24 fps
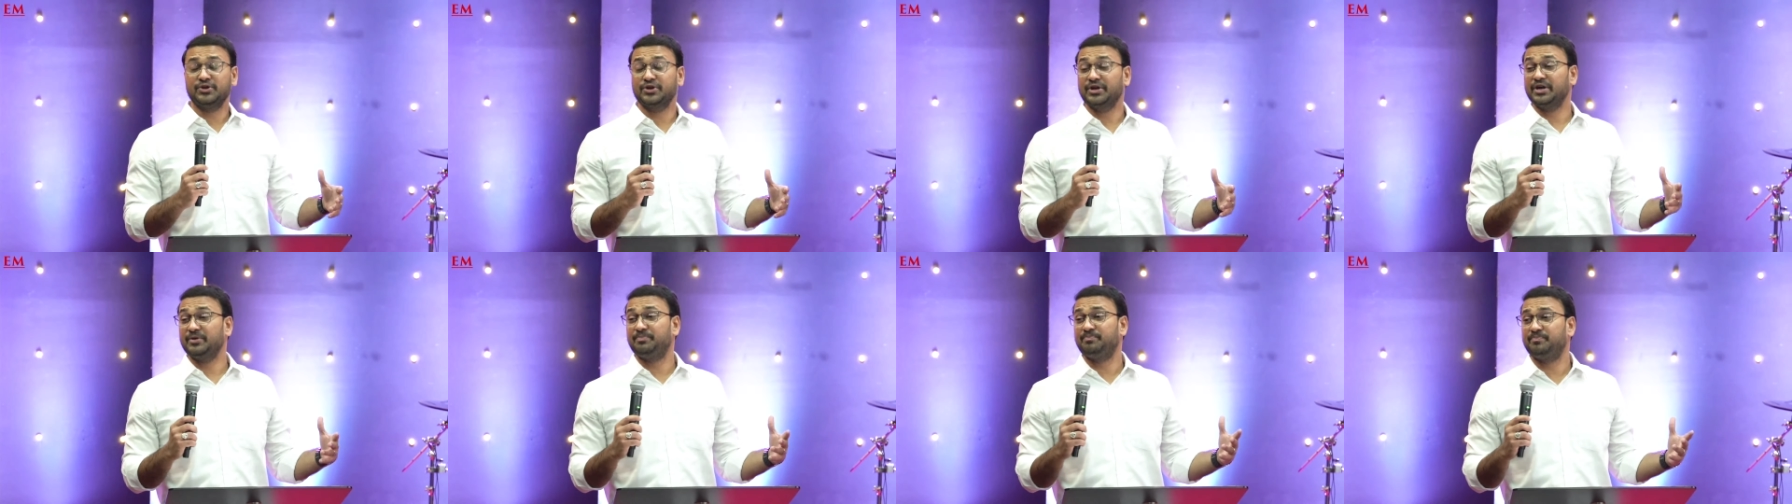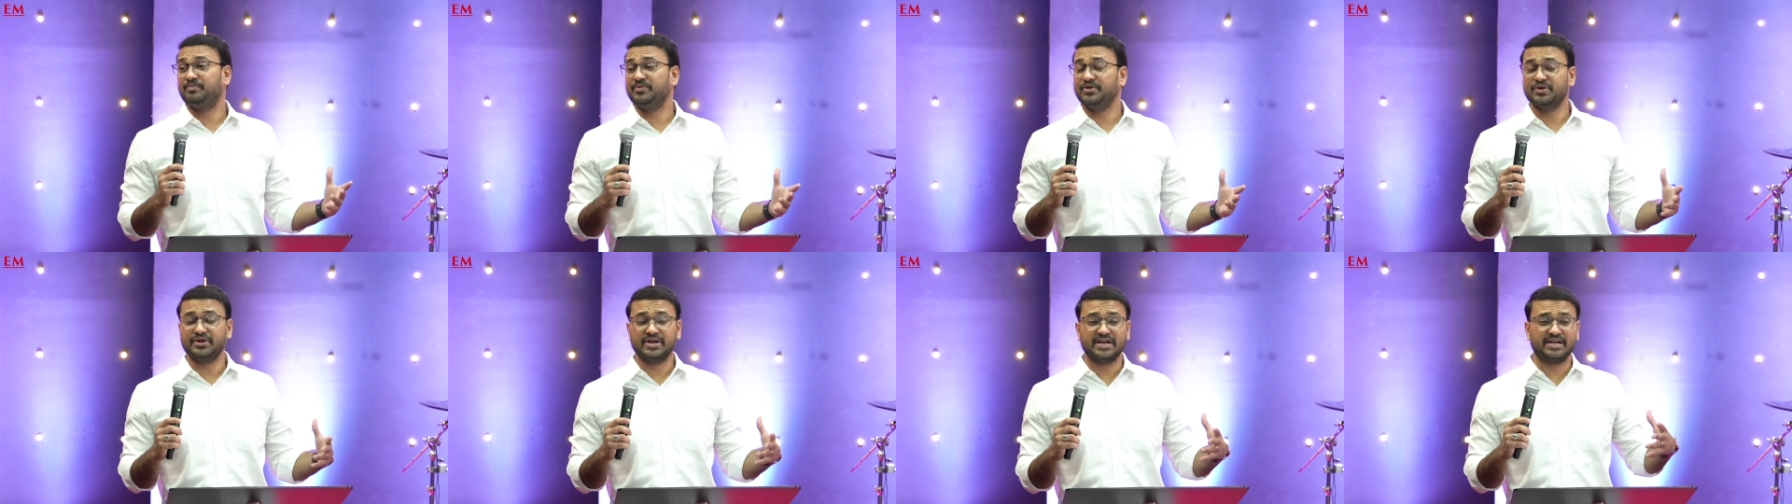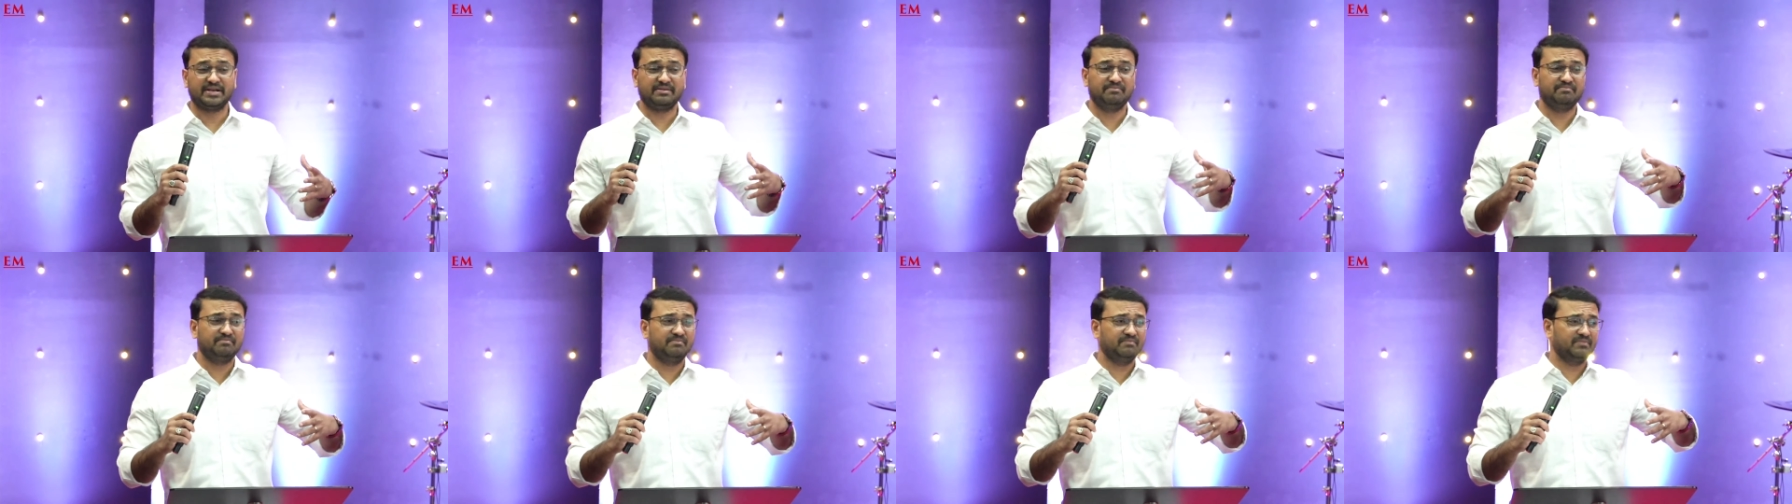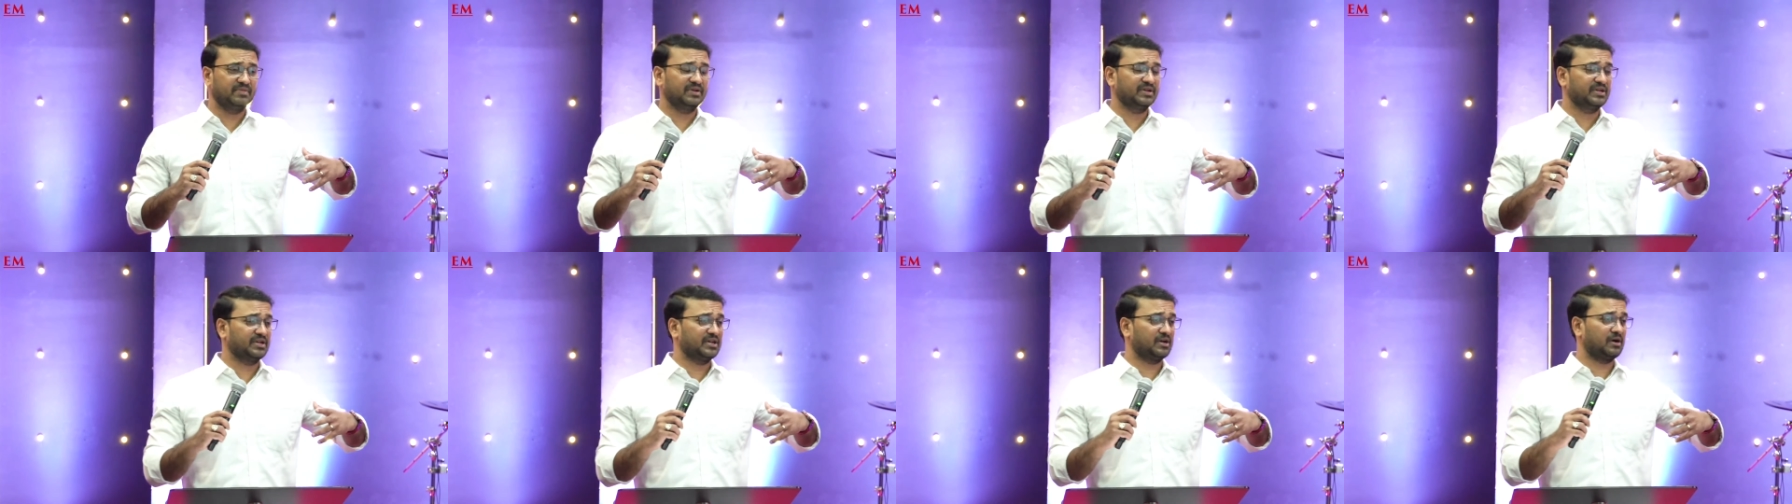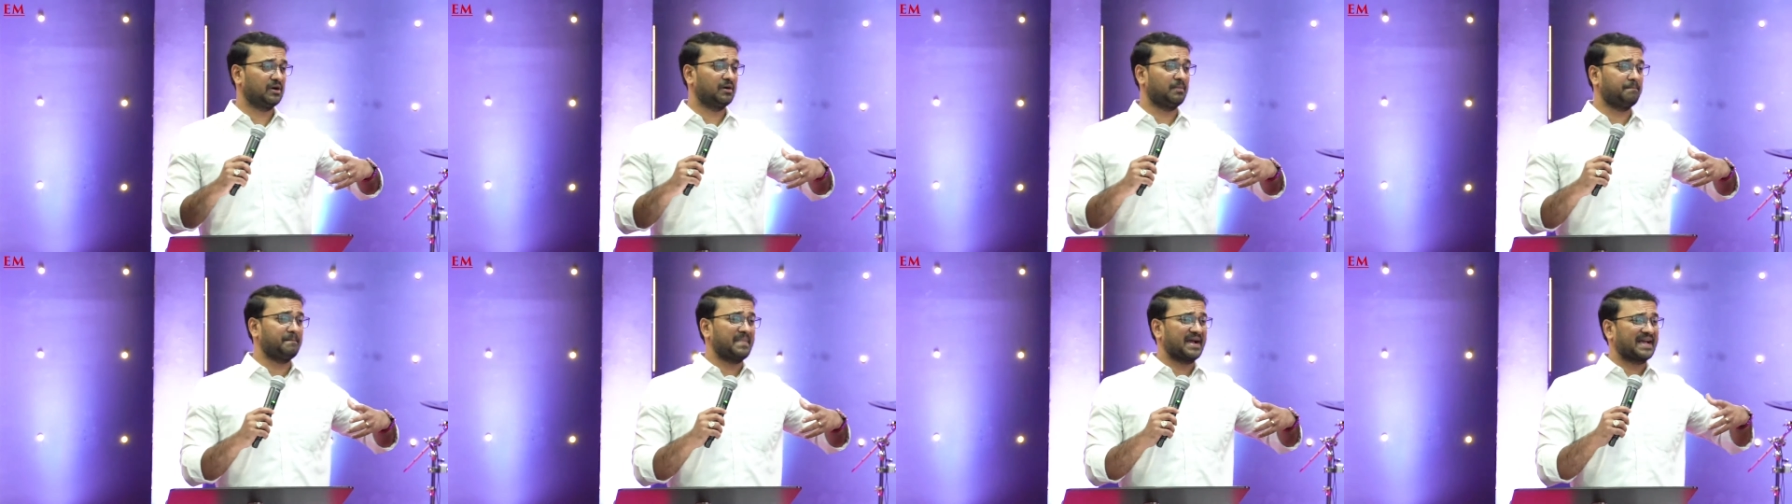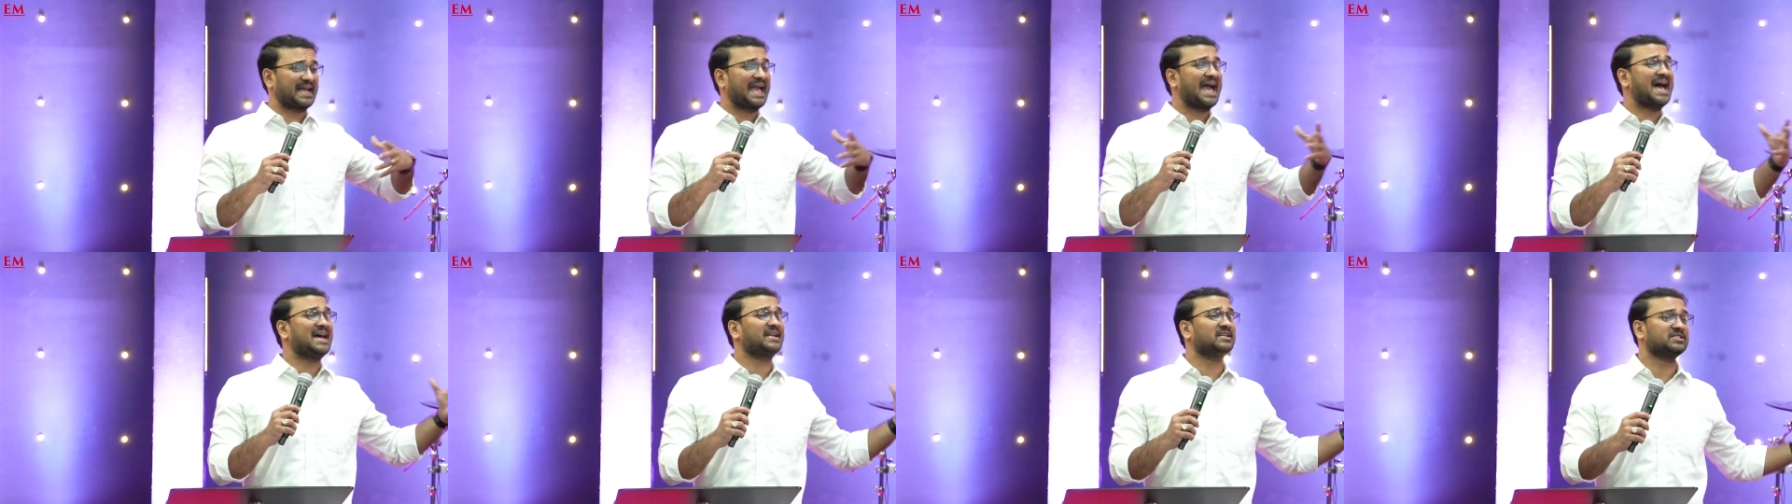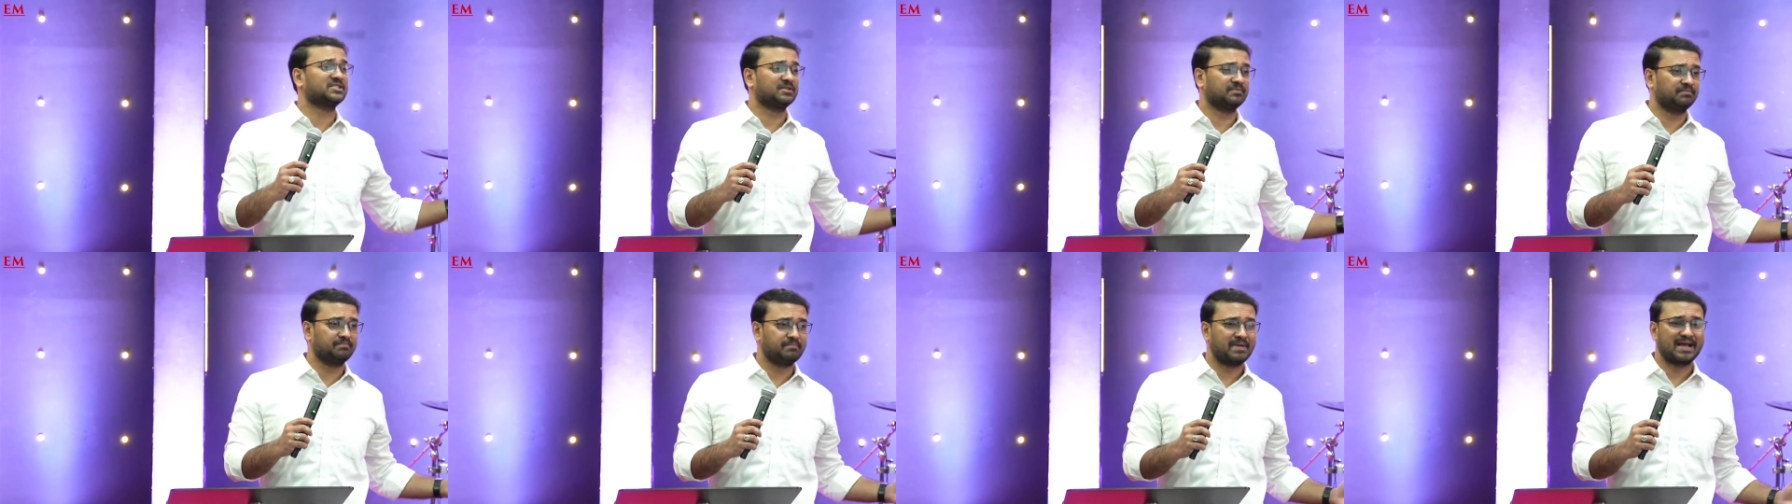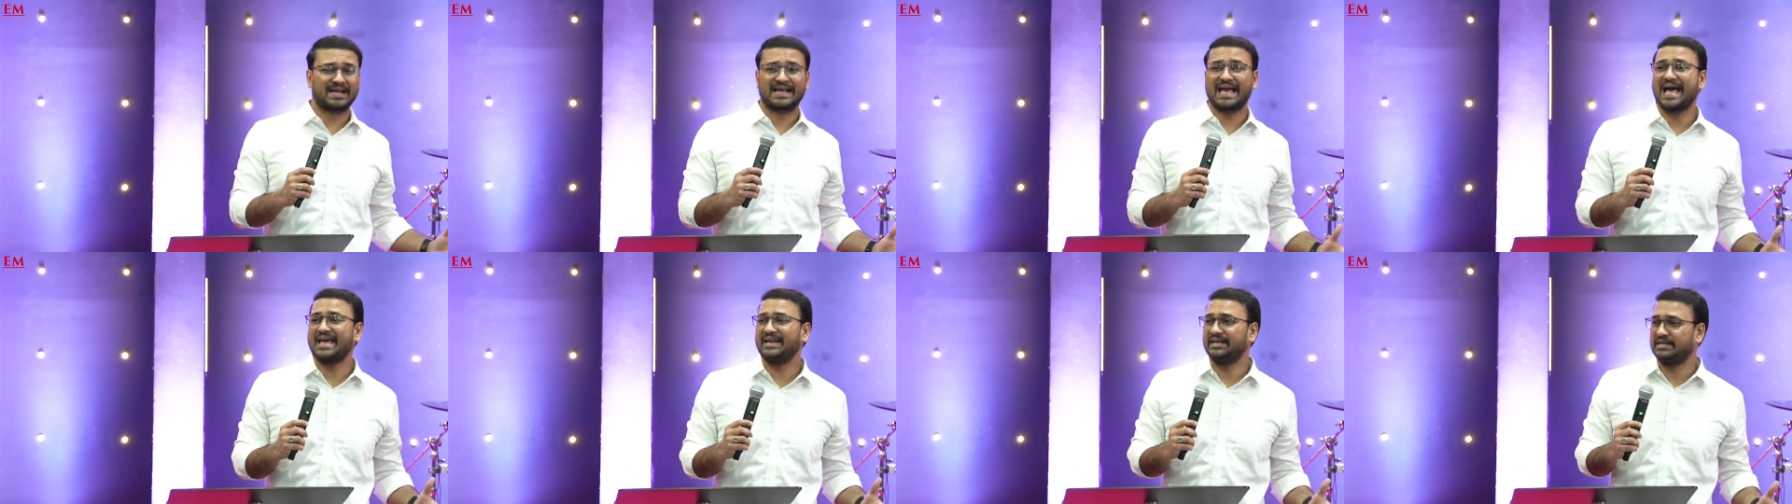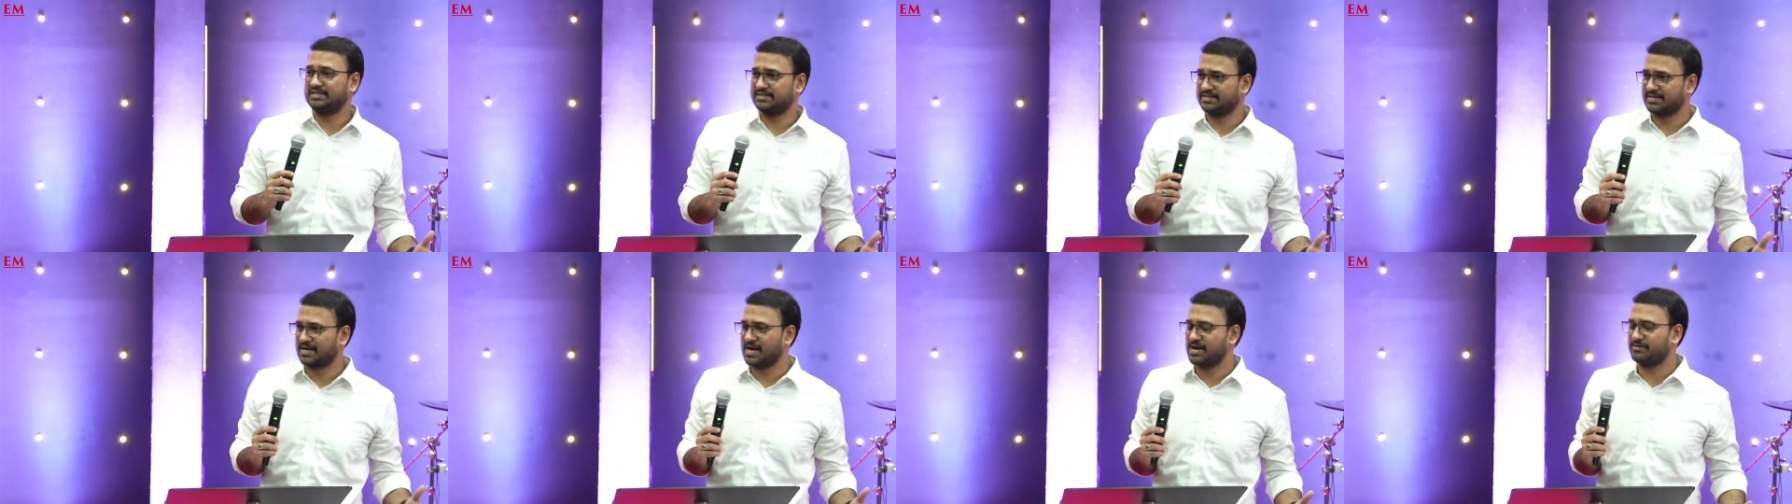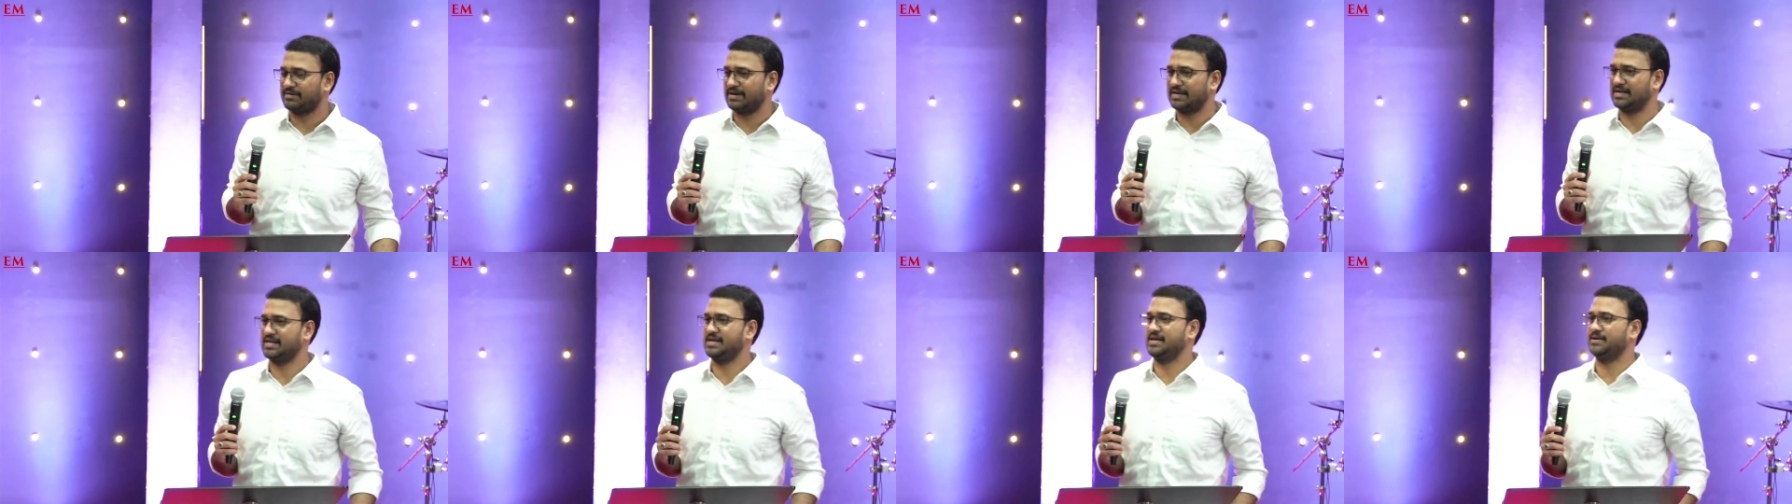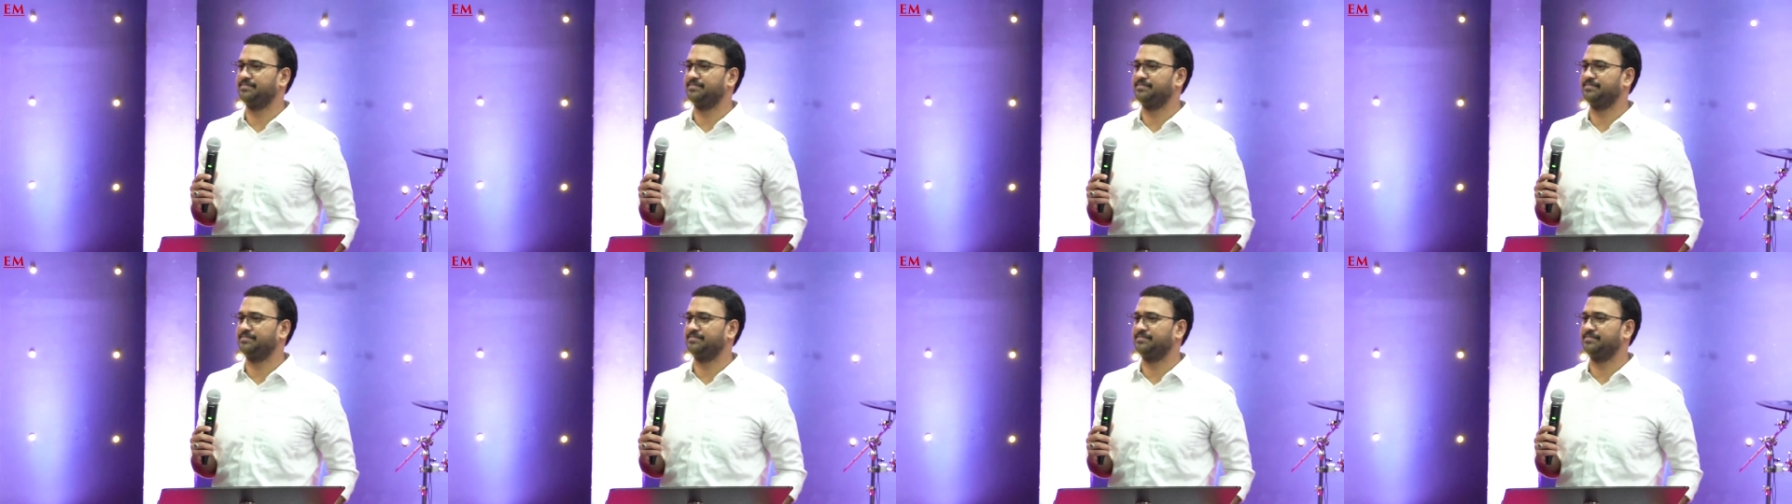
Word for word: need, you need uh, mechanism, mechanics kavali.